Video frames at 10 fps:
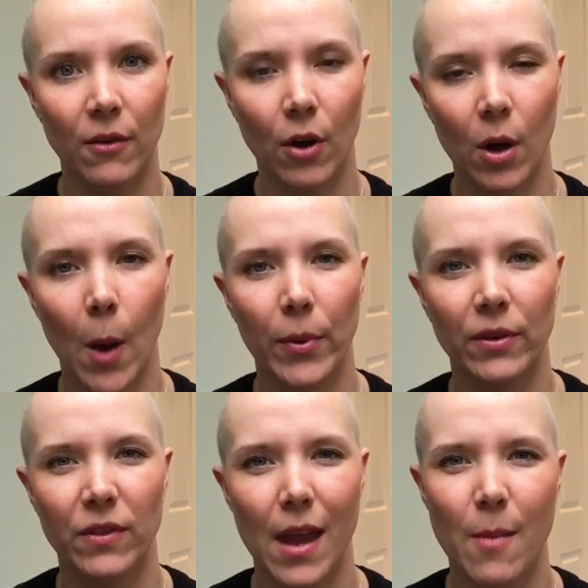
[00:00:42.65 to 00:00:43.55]
I've got a couple
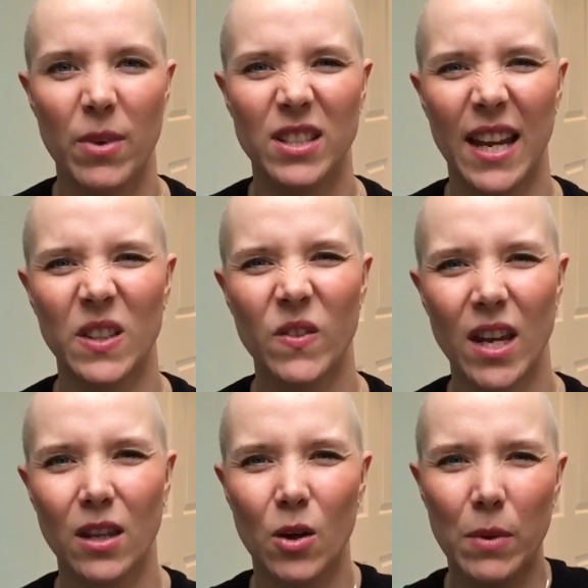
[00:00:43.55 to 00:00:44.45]
of them, but I tend to
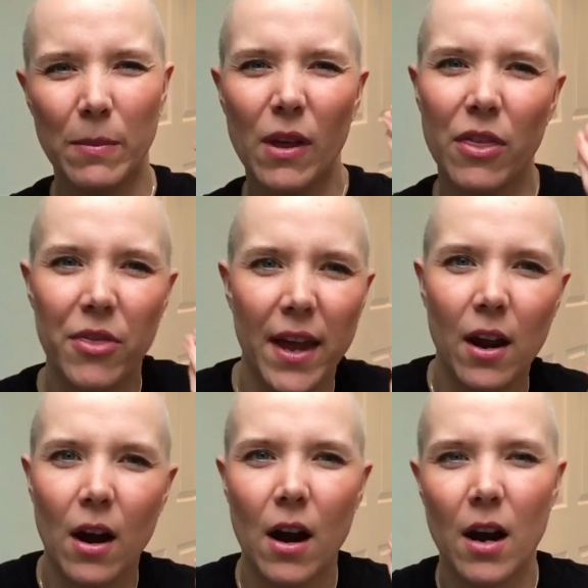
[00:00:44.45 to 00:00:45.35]
find they're a wee bit
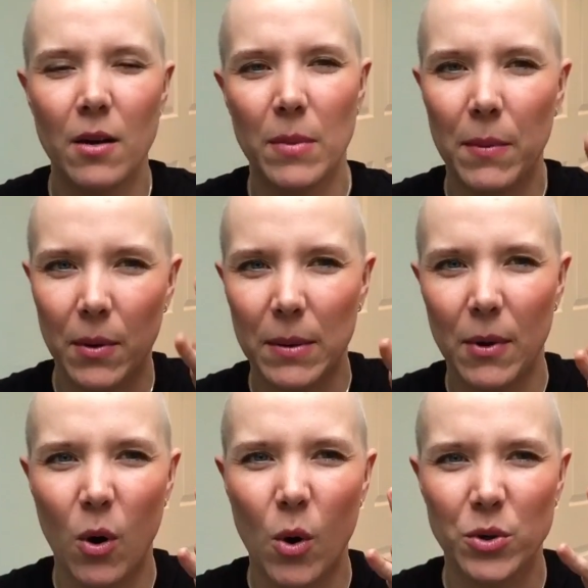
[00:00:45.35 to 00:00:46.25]
thicker and maybe a wee
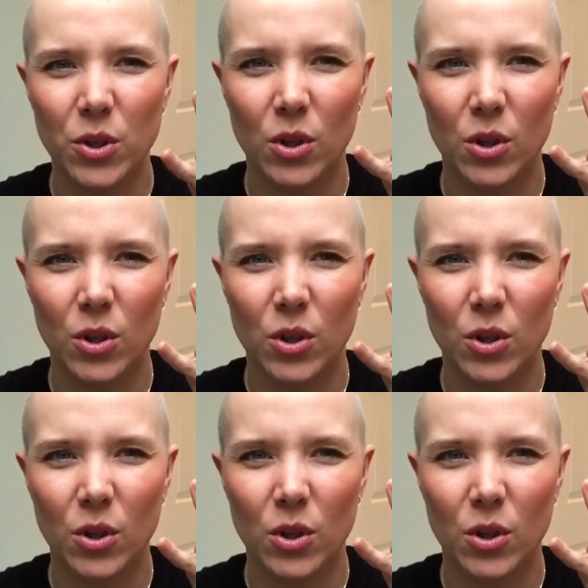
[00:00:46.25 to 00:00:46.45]
bit hotter,